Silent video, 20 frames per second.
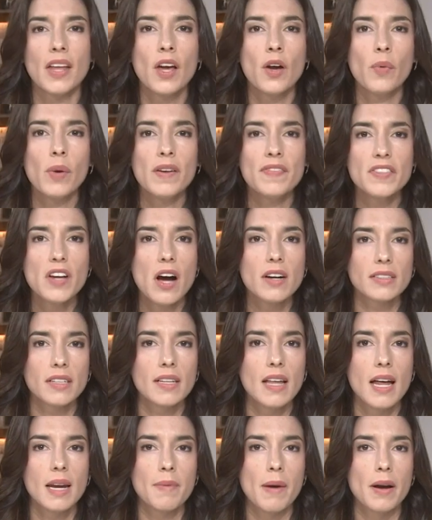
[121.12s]
We've talked a
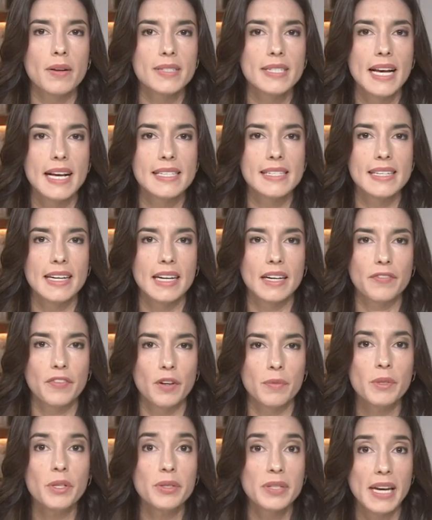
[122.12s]
lot about testing for
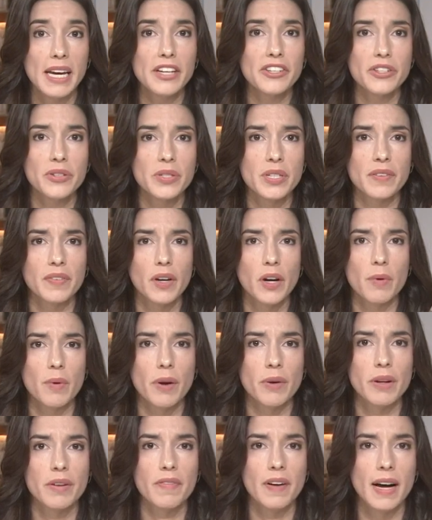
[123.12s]
mutations of
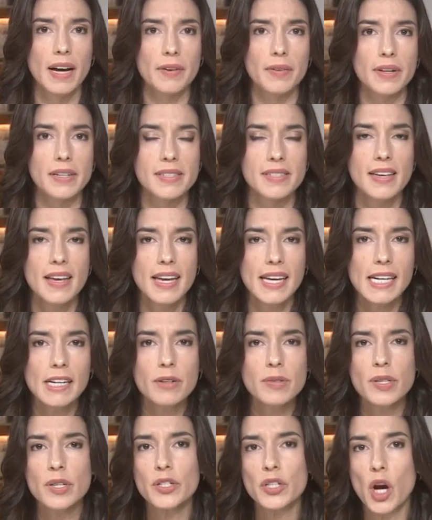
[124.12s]
coronavirus.
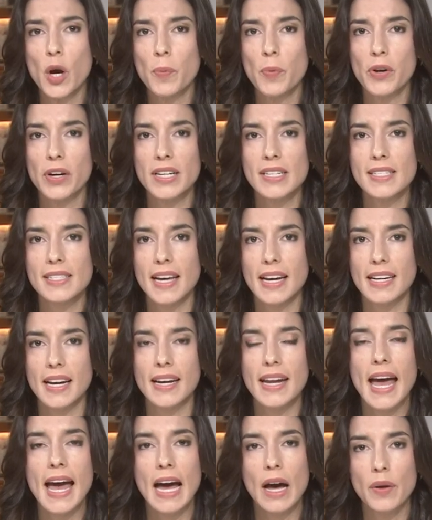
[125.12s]
Here's a sharper insight on
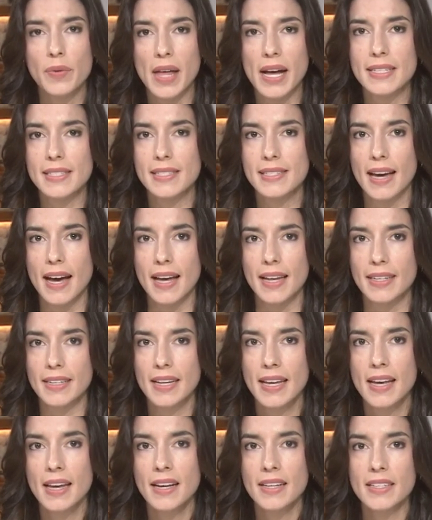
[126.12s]
how that's done.
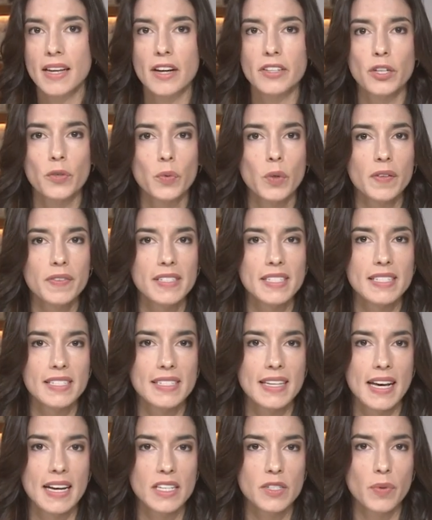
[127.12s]
Dr. Wolfson
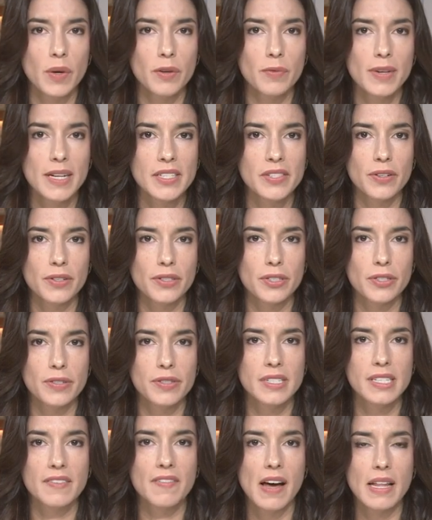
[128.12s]
says when researchers
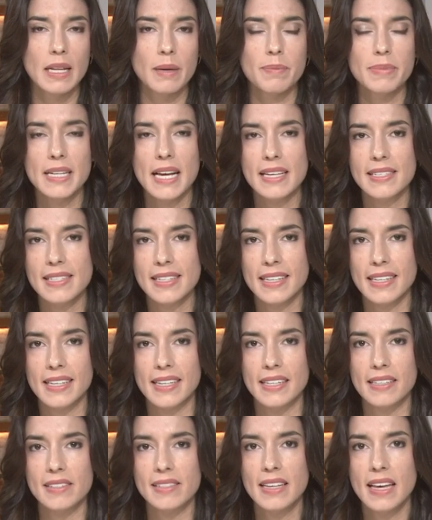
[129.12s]
develop testing
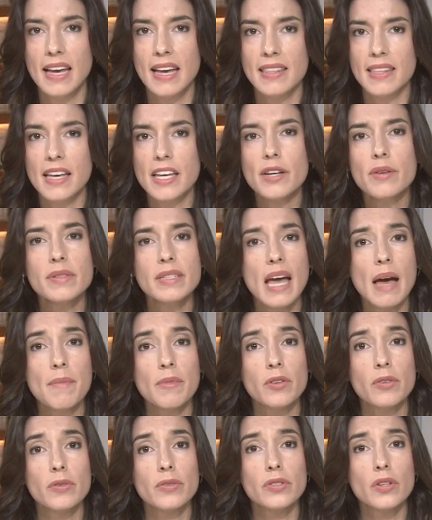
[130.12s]
kits, they use
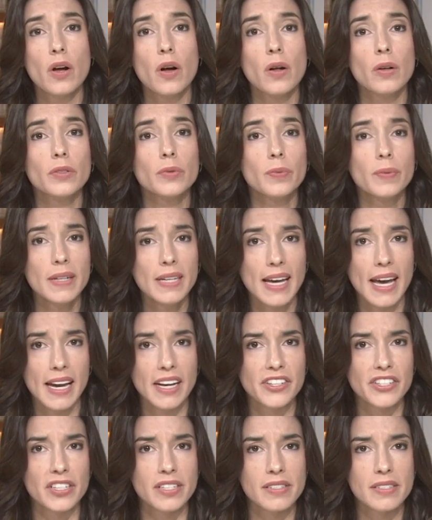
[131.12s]
chemicals called
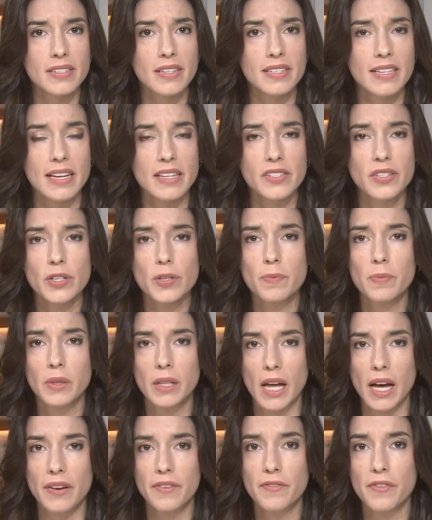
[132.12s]
reagents to test your
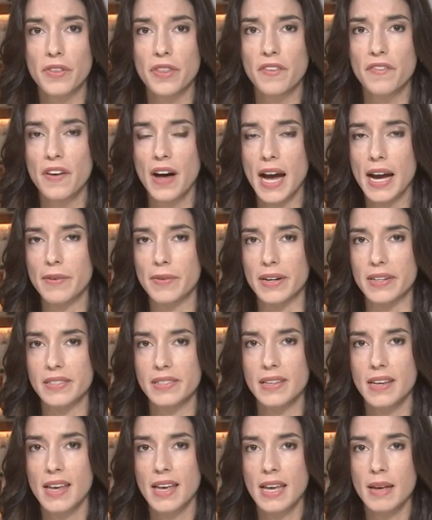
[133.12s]
blood for the virus.
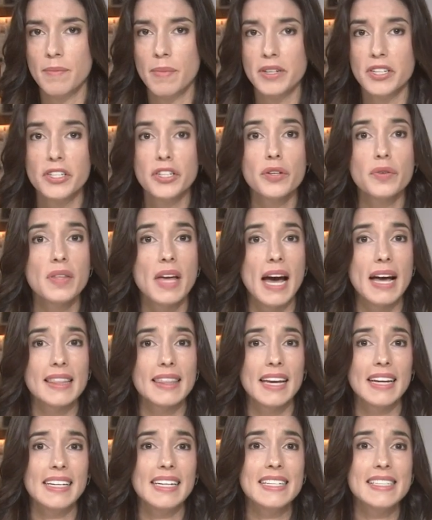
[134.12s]
But to do that,
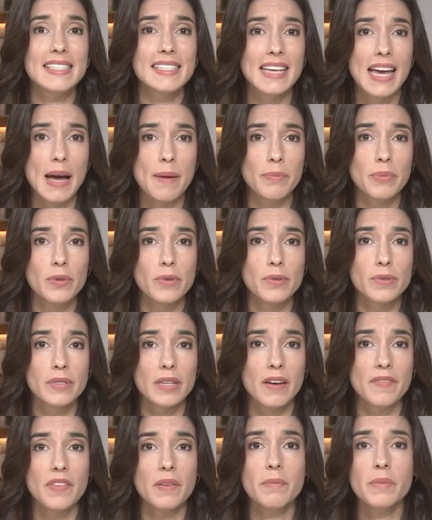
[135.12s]
they need samples
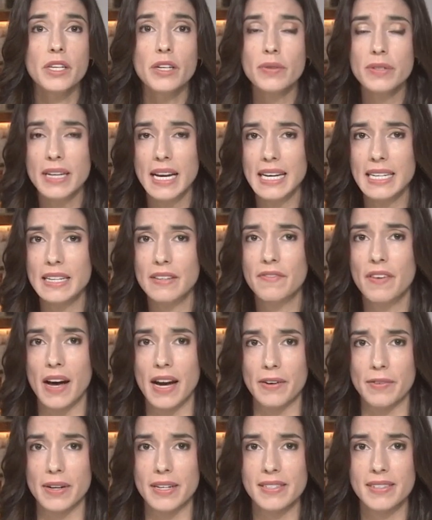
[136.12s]
of the mutated
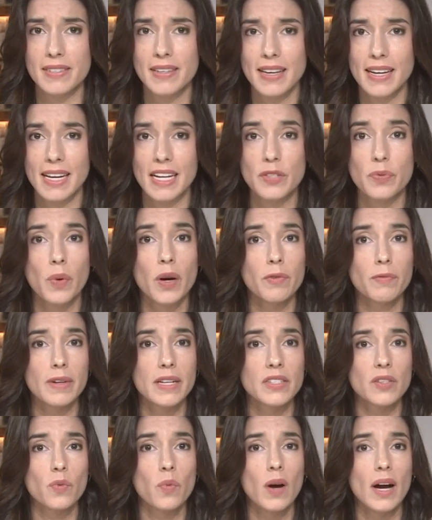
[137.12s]
virus. It's one
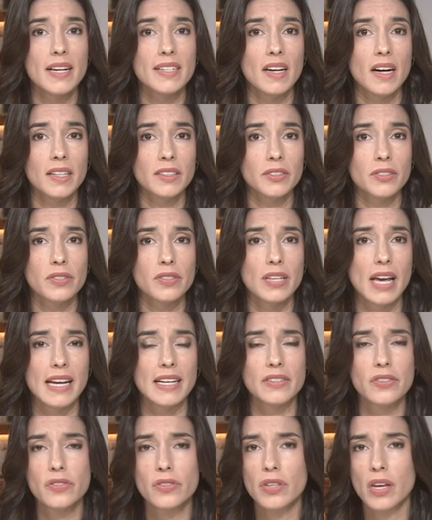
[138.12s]
reason why doctors say
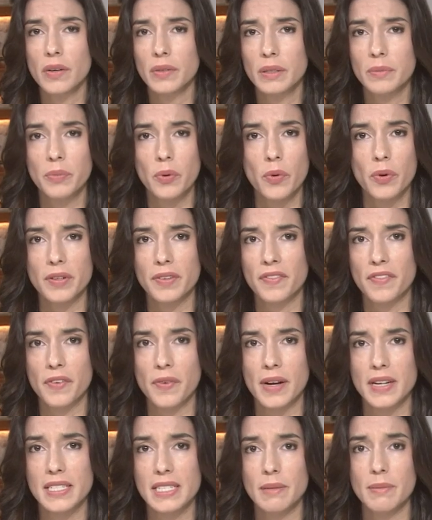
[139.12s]
it's so important for
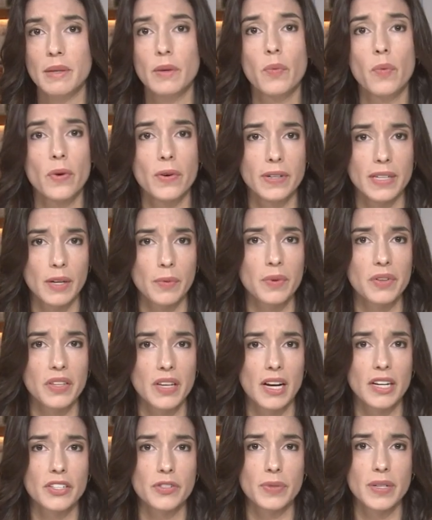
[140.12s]
us to be working with
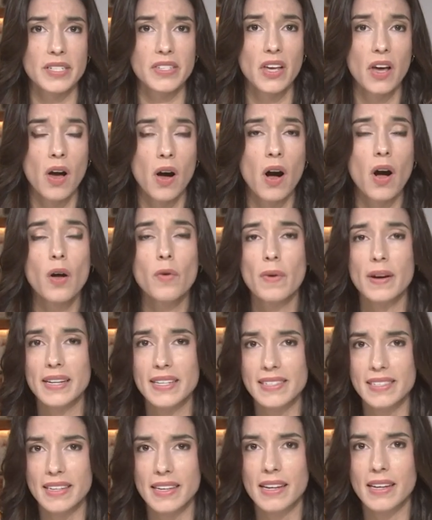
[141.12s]
countries already
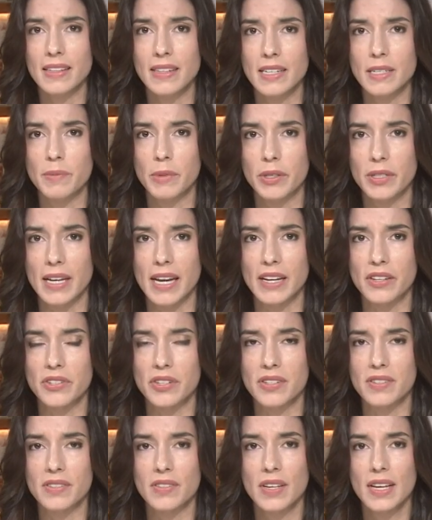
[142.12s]
seeing these
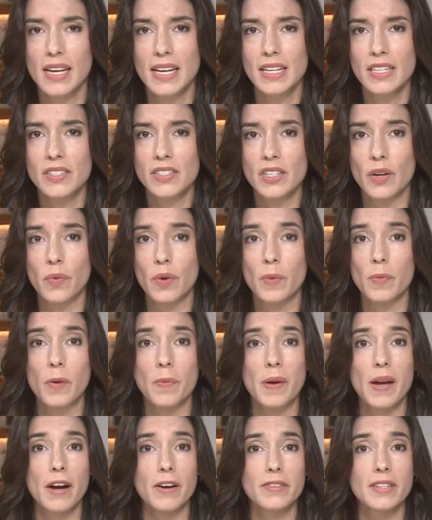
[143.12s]
mutations, so we're
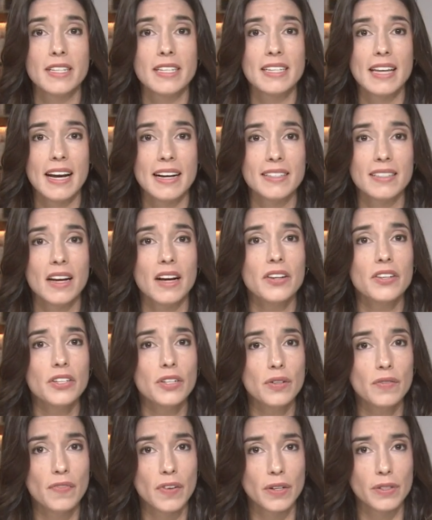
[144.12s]
prepared to detect a
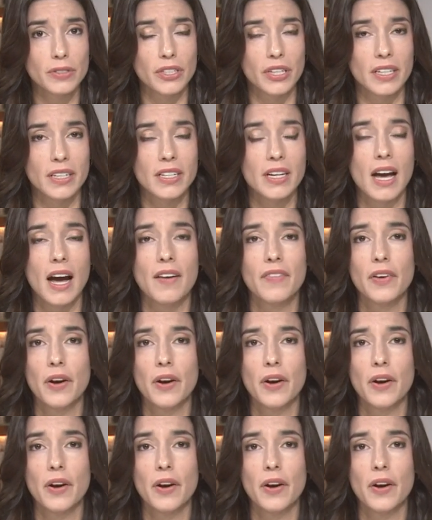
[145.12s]
new version of